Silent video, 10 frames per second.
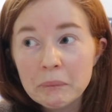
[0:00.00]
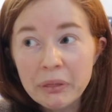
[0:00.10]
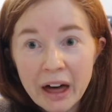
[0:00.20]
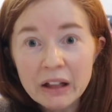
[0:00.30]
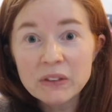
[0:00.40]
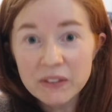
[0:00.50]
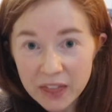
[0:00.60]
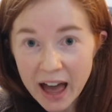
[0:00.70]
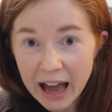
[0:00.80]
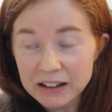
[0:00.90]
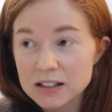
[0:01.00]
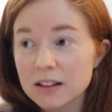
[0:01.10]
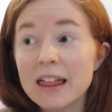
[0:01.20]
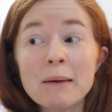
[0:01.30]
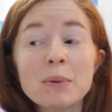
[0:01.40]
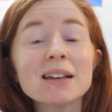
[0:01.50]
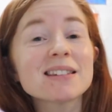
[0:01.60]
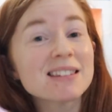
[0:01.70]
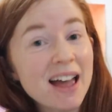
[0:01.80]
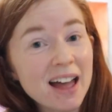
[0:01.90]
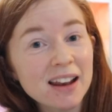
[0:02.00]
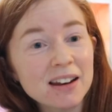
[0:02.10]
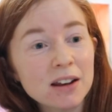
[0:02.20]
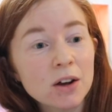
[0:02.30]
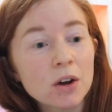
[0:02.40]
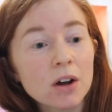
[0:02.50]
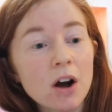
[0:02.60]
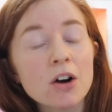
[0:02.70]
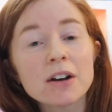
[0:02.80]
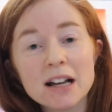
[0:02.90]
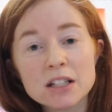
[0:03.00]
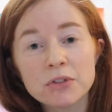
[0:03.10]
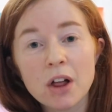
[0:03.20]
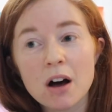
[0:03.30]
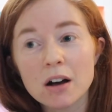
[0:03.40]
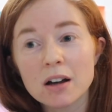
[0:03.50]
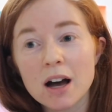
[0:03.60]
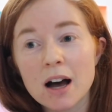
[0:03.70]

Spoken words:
that's that. That being said, our next vlog,